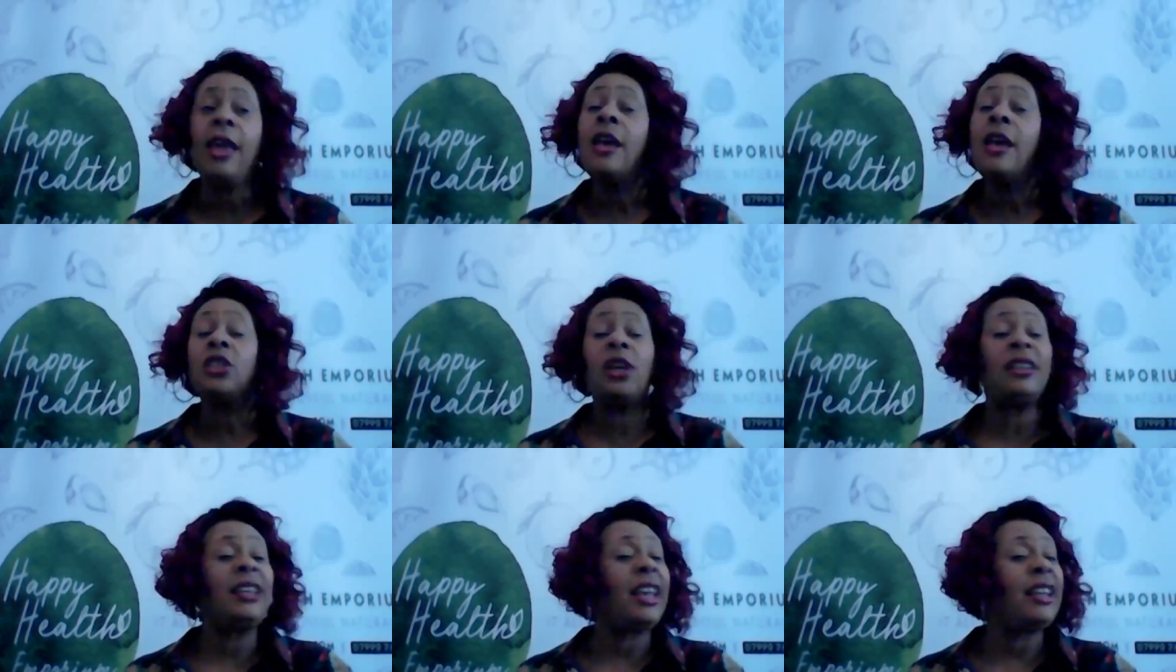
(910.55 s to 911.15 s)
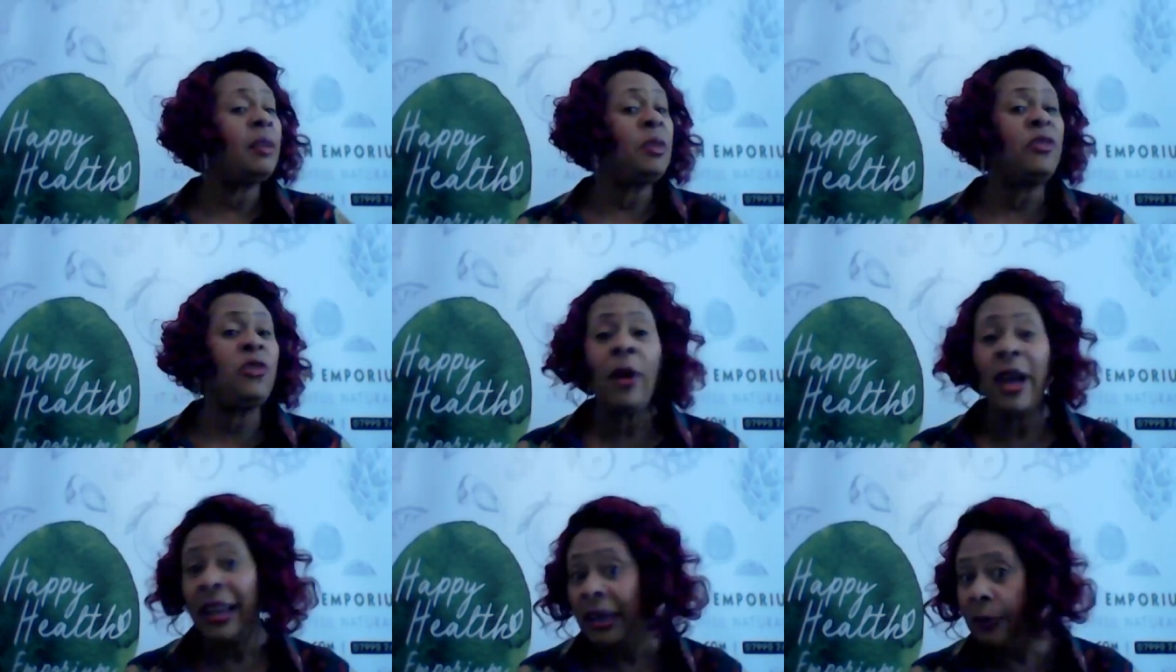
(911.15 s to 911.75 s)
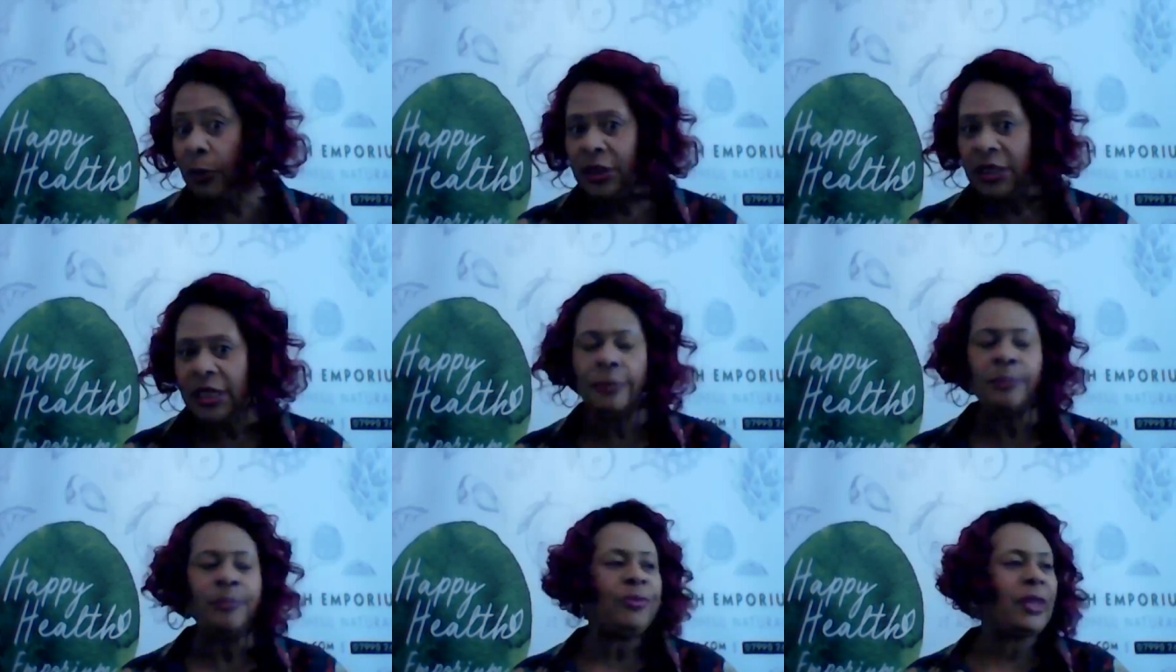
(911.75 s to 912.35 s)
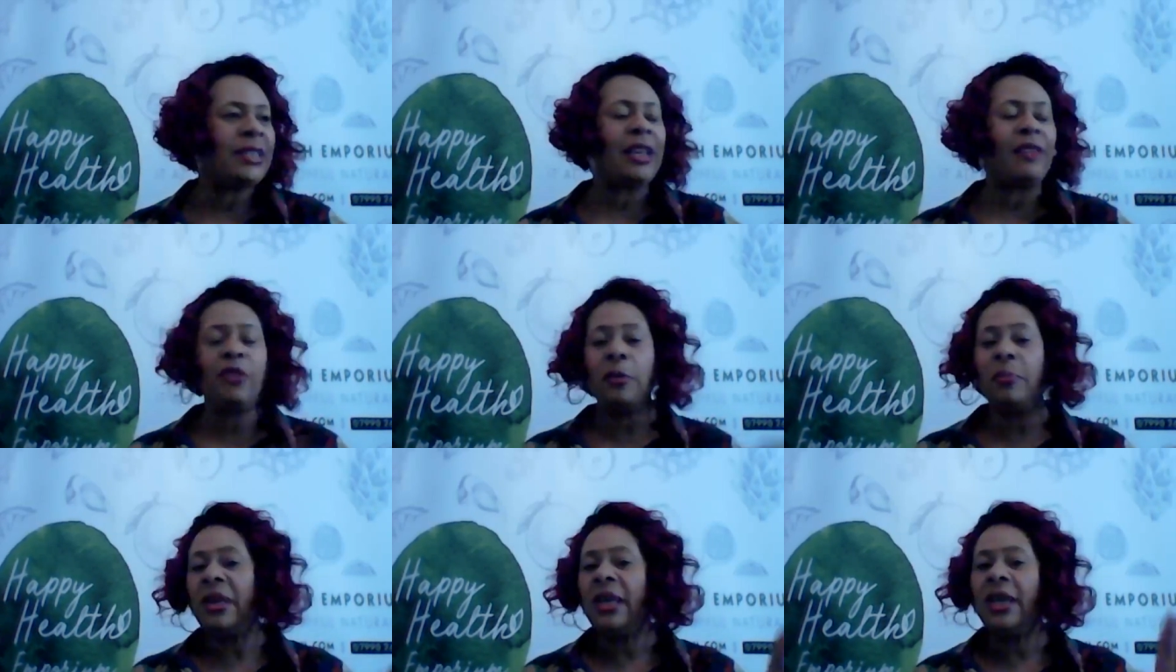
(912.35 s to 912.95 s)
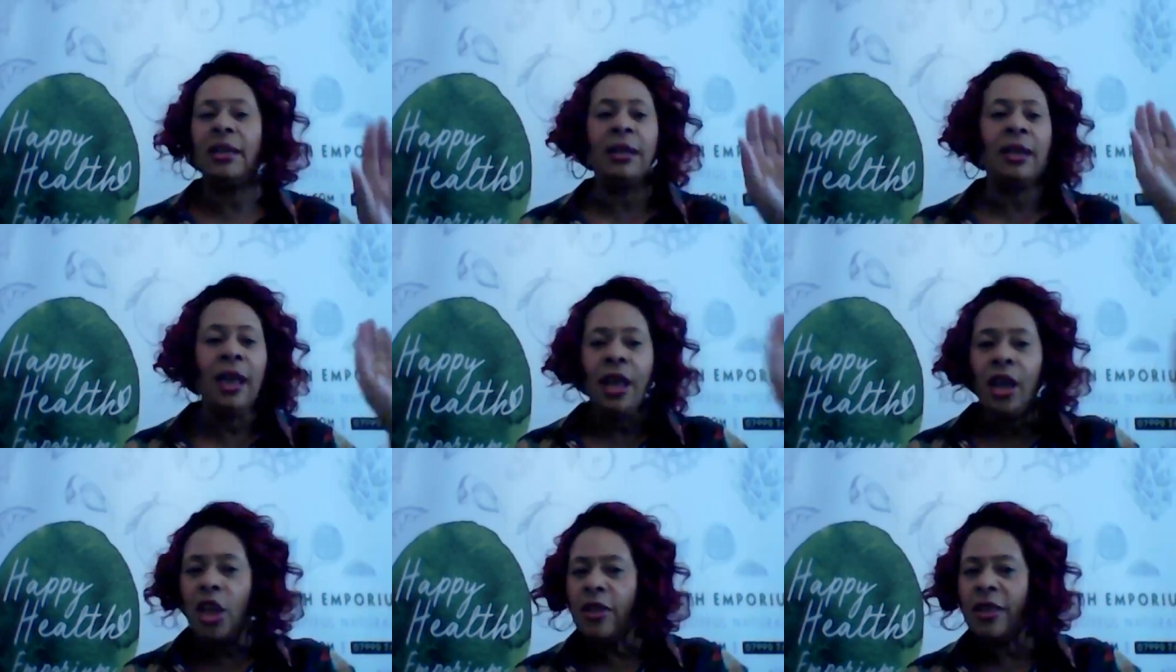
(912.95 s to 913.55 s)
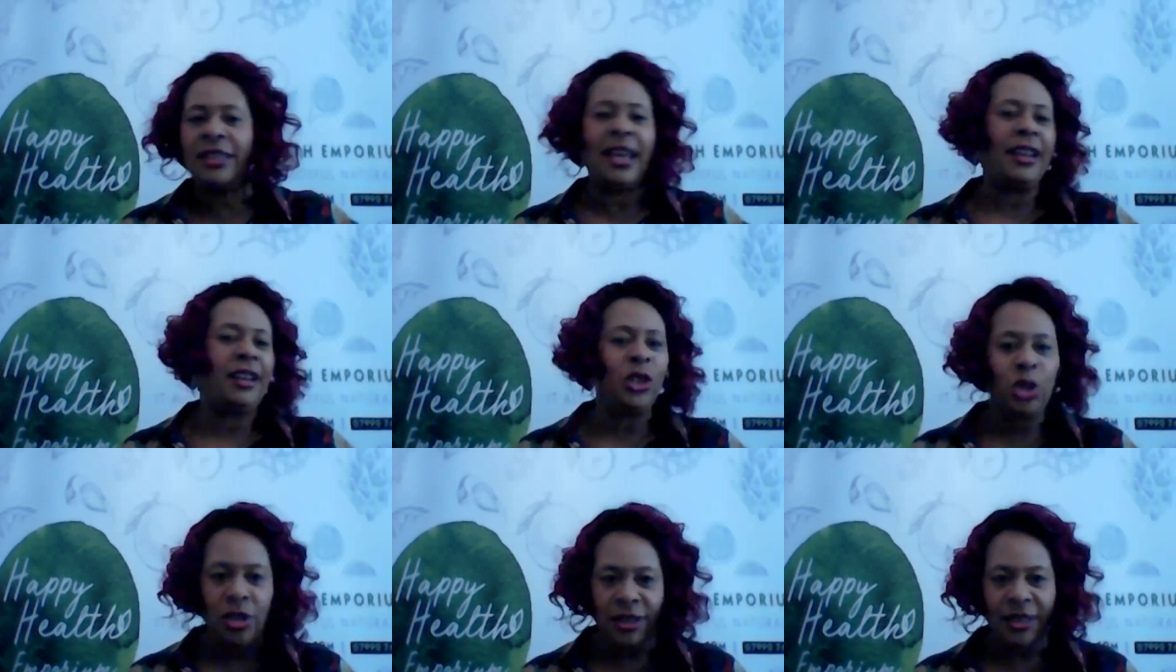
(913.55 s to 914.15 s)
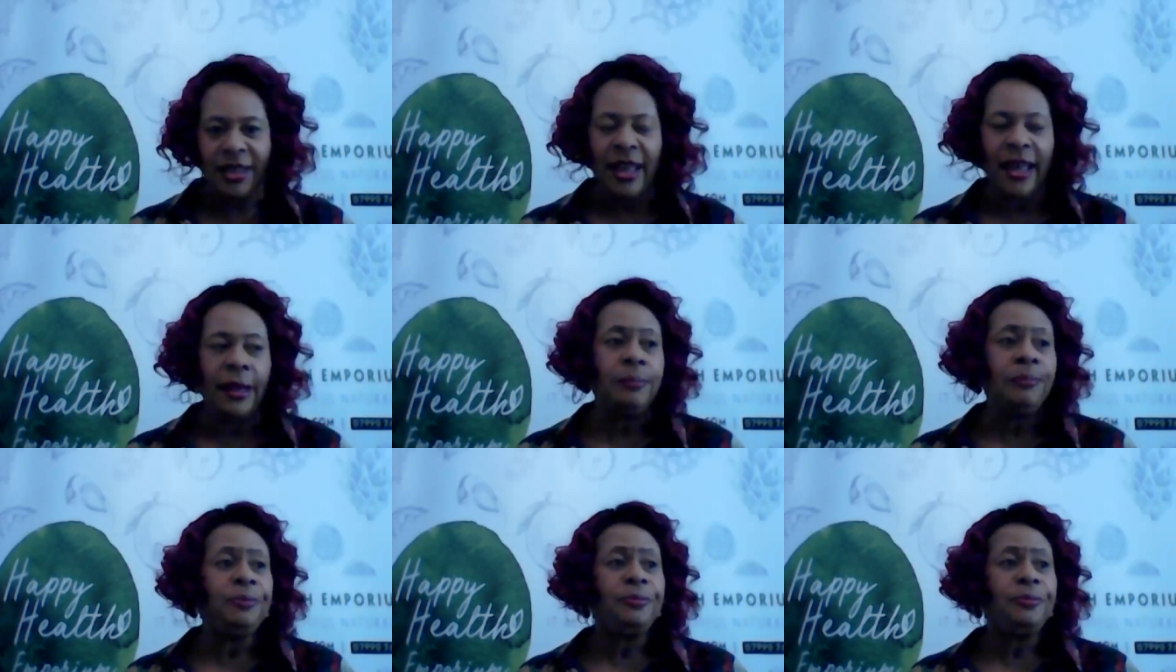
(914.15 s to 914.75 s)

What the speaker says: So I'd get there before anybody, except for me and the technicians there,